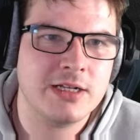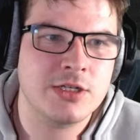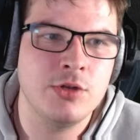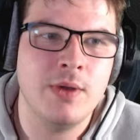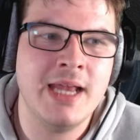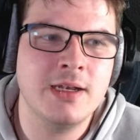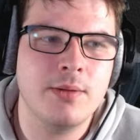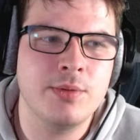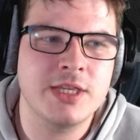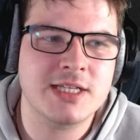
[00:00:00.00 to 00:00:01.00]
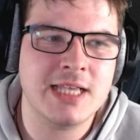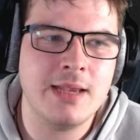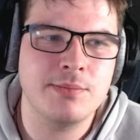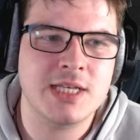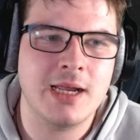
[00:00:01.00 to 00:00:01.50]
So you end up with the
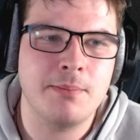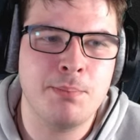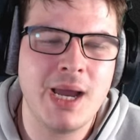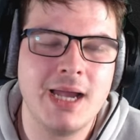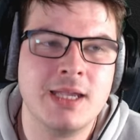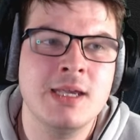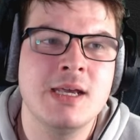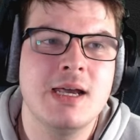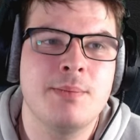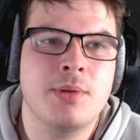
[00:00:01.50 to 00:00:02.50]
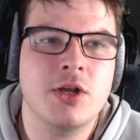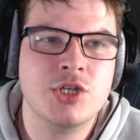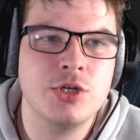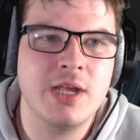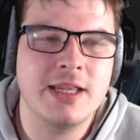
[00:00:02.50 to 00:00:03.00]
same tank back,
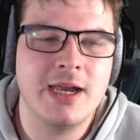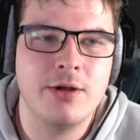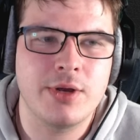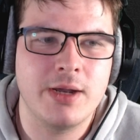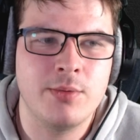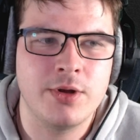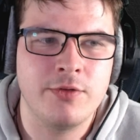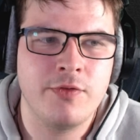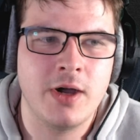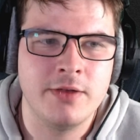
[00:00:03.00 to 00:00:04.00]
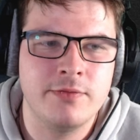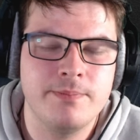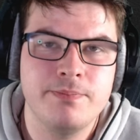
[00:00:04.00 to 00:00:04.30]
plus you get the Hellcat 105.